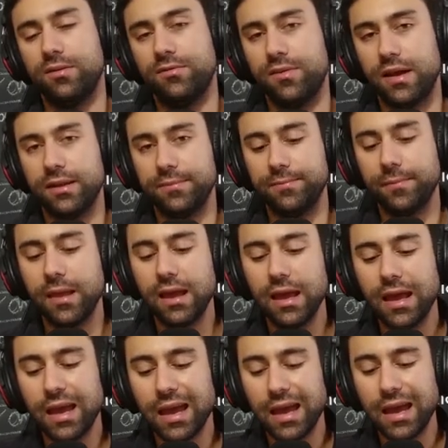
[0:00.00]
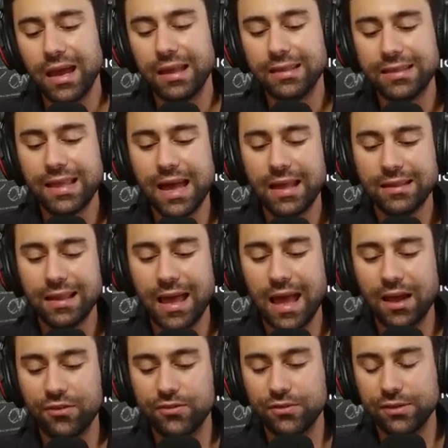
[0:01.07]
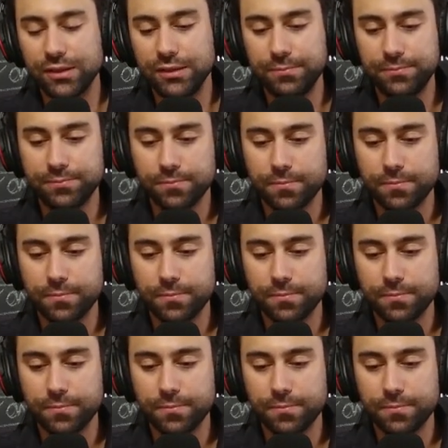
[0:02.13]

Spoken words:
fat? And that actually...